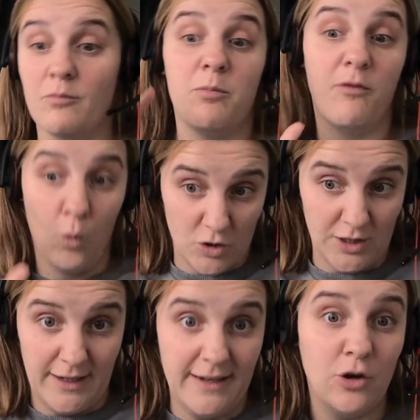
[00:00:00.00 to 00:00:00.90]

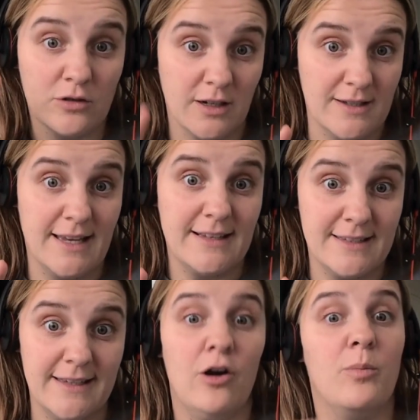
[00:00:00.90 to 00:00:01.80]
fortunately not done his
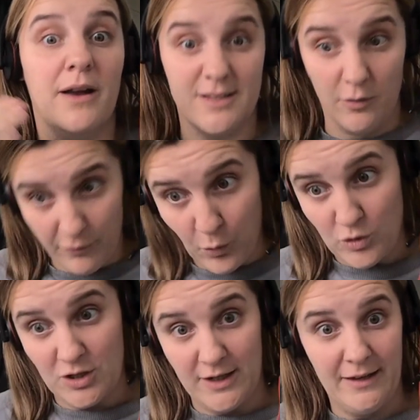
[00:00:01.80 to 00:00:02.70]
ACL, but is
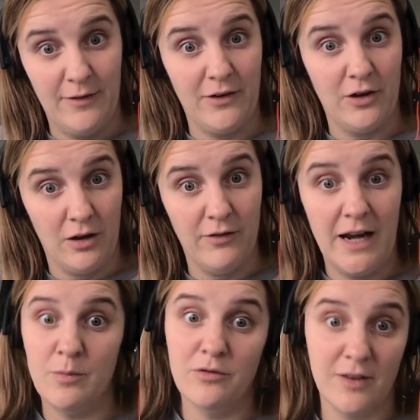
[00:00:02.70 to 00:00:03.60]
unfortunately
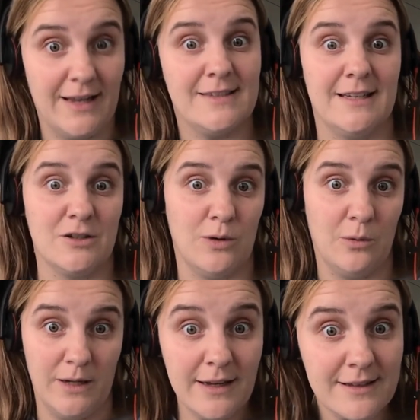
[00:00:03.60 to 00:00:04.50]
unavailable for the next 6 to 8
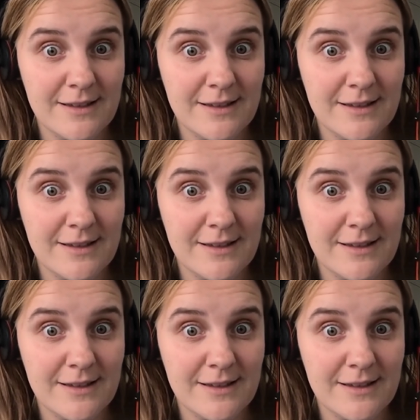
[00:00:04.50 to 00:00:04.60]
weeks.